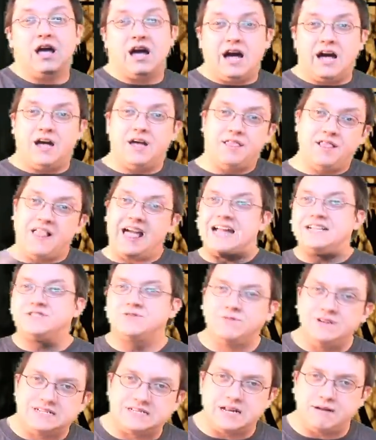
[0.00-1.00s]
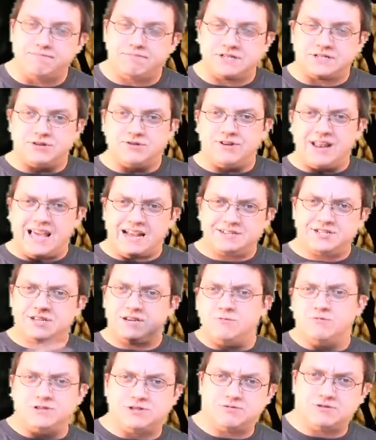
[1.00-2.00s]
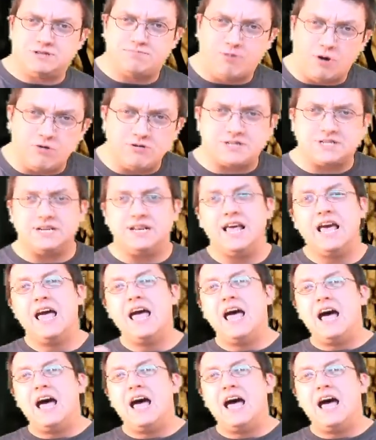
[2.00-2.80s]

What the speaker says: last week's episode, actually, which was posted.